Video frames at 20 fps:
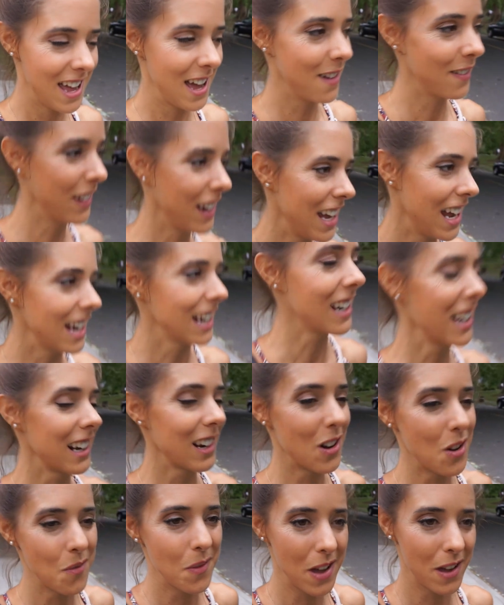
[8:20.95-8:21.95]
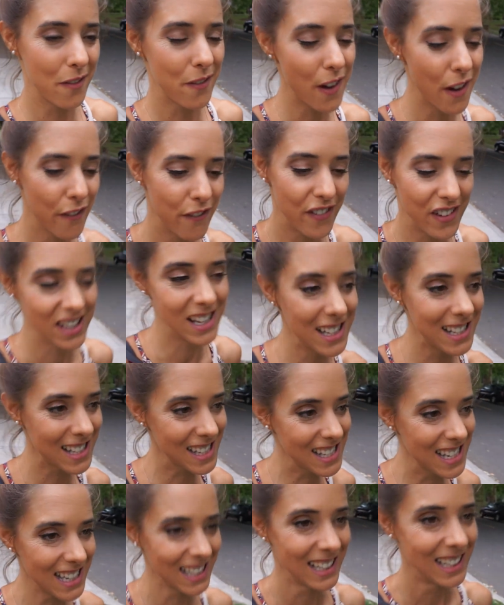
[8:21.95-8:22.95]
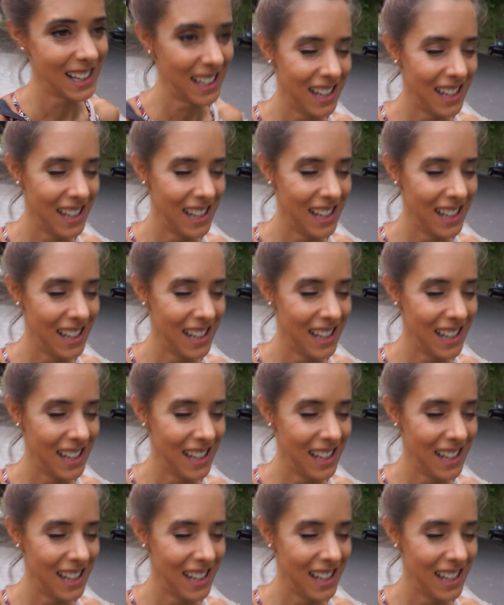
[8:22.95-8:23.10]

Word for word: Emily had a little bit of her beast.